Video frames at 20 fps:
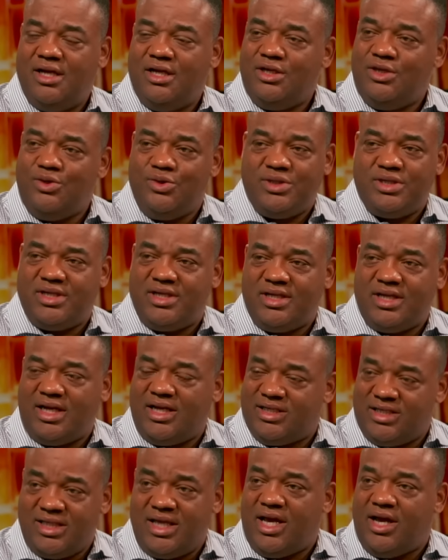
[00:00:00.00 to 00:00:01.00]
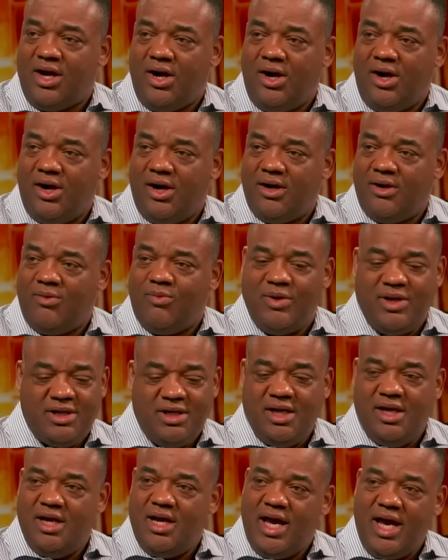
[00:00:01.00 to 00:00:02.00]
you should, because they are.
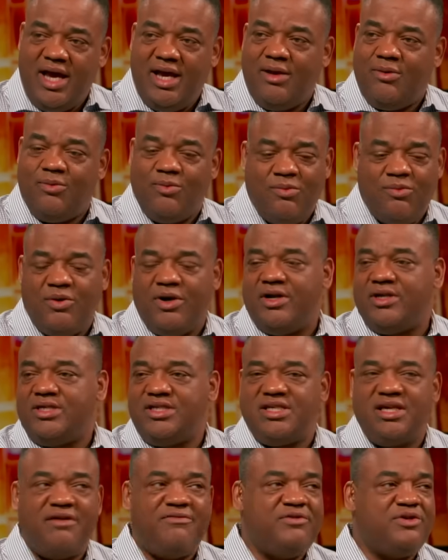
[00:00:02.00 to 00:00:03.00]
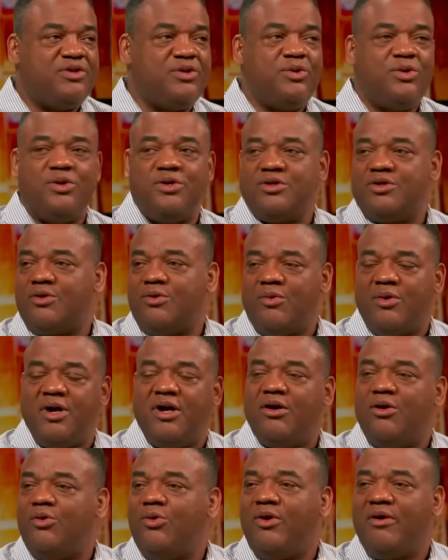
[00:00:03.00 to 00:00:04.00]
Where Jeff George or
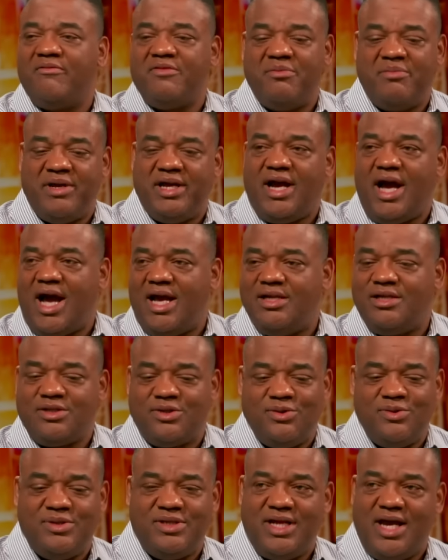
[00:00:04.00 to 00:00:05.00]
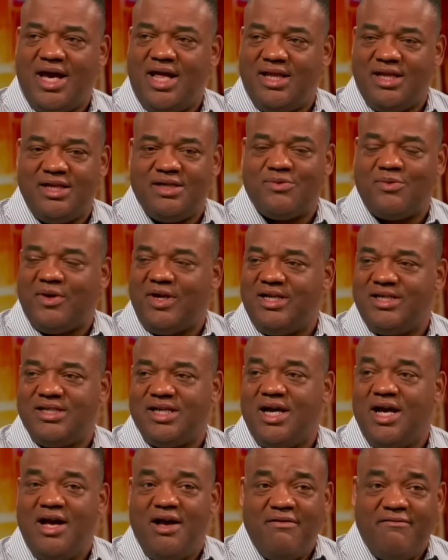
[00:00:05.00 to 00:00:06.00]
where whoever the big high school talent is, where he's
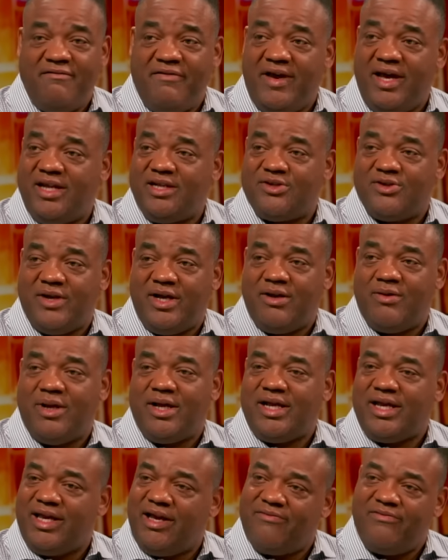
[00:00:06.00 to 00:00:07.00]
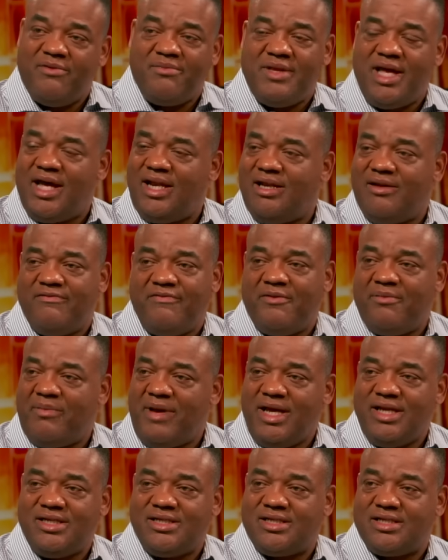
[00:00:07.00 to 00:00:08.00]
at, fans are interested, give them that
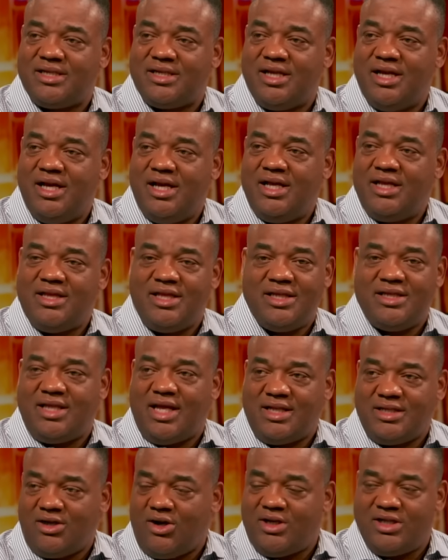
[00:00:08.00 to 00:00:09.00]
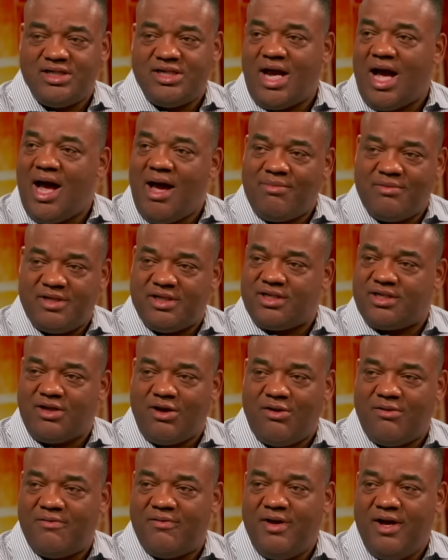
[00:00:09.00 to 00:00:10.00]
information. That's our job, to
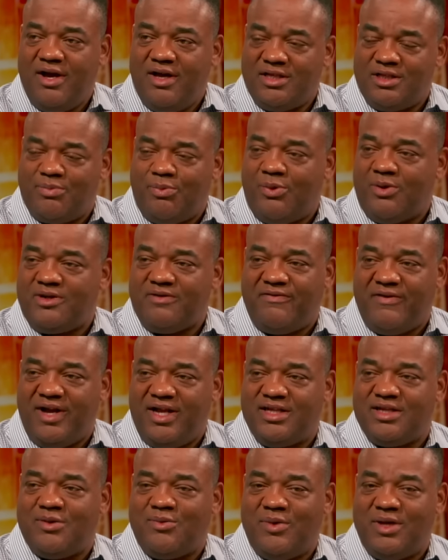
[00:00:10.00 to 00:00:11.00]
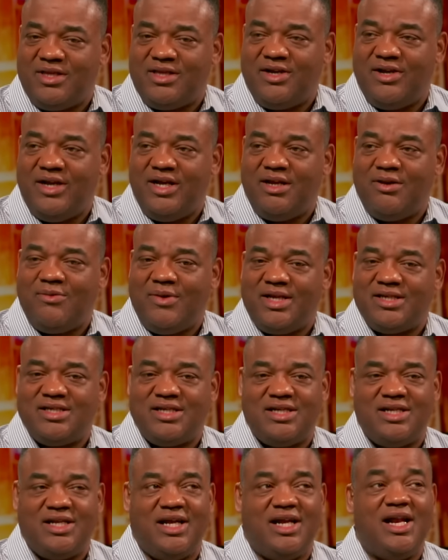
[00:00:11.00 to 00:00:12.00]
serve sports fans what they're
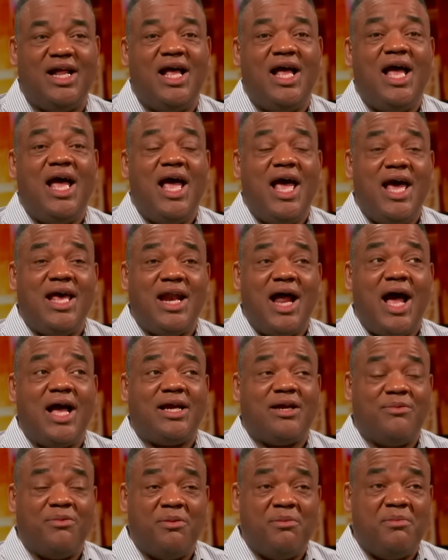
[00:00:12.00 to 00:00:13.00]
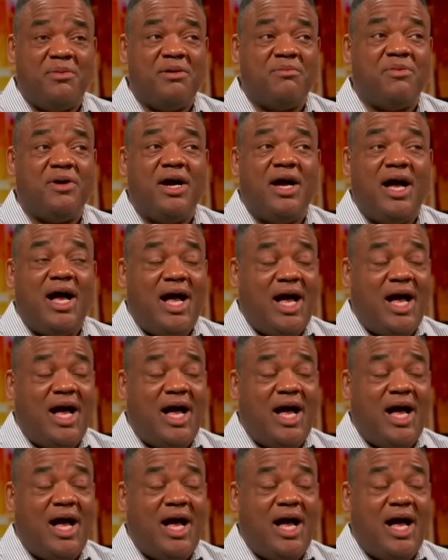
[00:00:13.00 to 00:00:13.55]
interested in. And I can remember